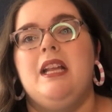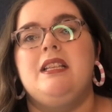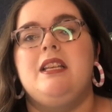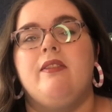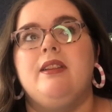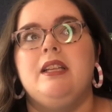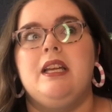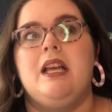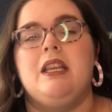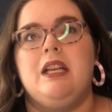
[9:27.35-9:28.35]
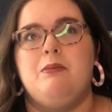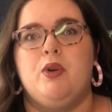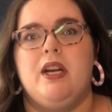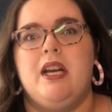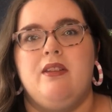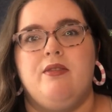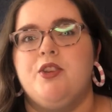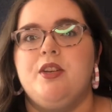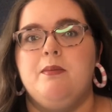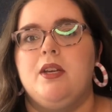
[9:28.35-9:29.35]
It's definitely a little more
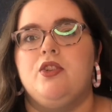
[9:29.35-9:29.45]
inefficient because